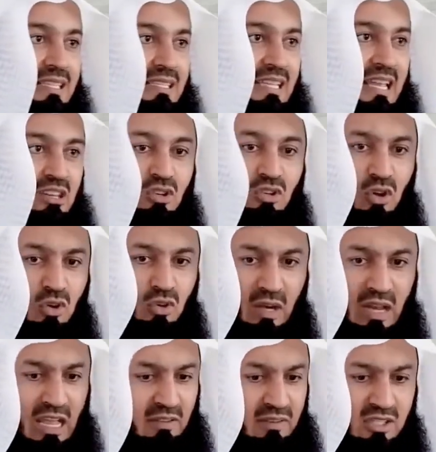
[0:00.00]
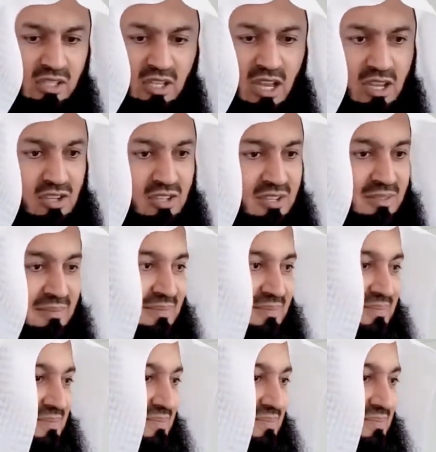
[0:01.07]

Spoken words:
exits and you know your life has changed.